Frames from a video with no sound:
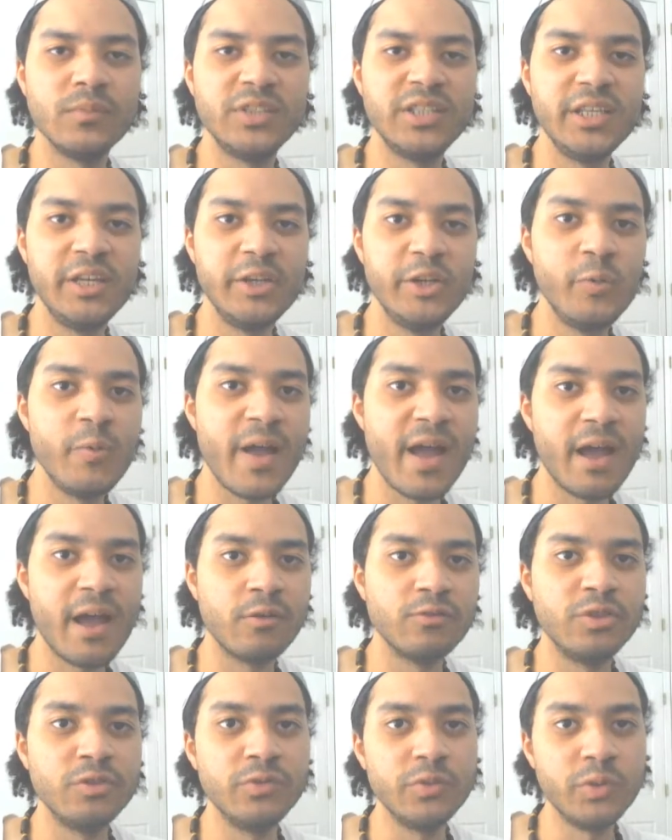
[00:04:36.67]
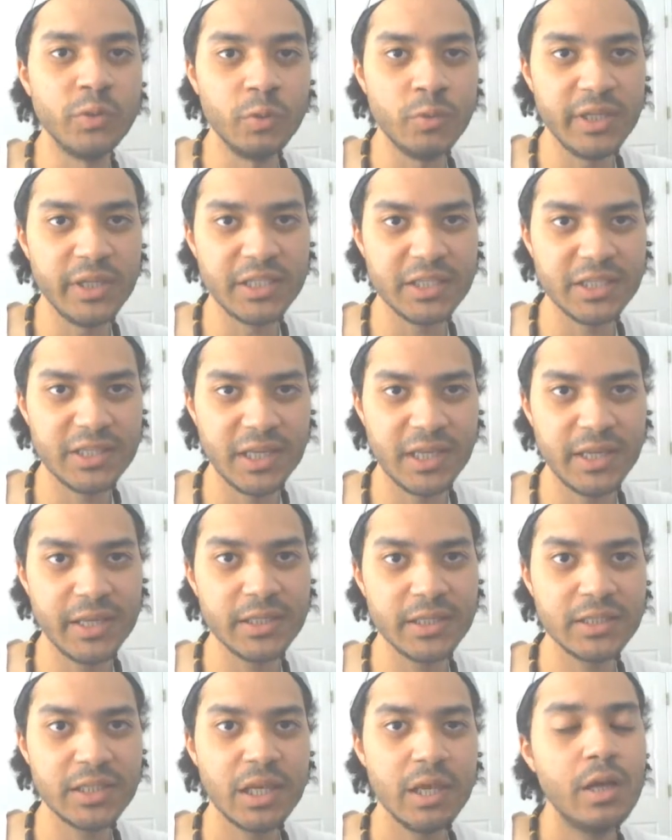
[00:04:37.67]
sending you out to do these
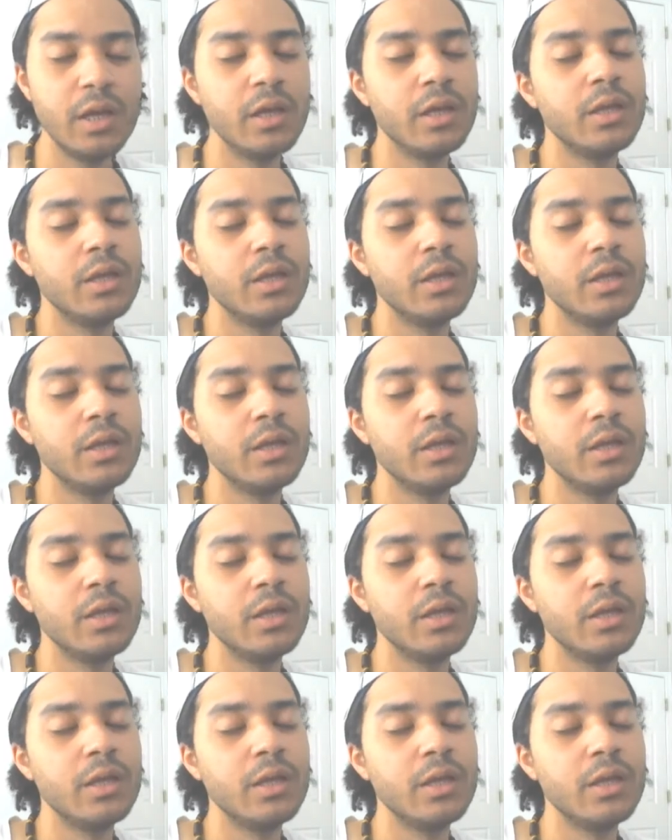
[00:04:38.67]
things,